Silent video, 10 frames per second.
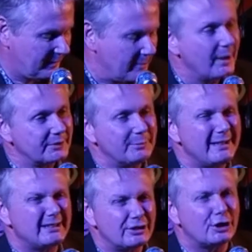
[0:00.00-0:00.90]
Part of me
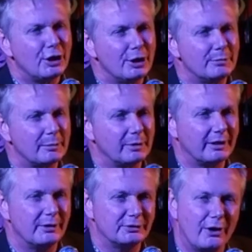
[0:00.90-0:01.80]
is interminable. It
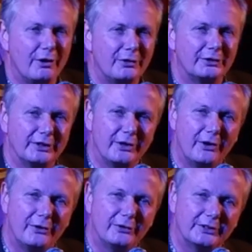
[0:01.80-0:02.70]
goes on and
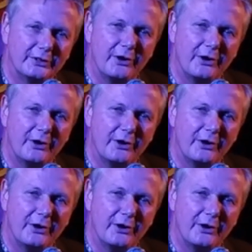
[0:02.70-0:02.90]
on and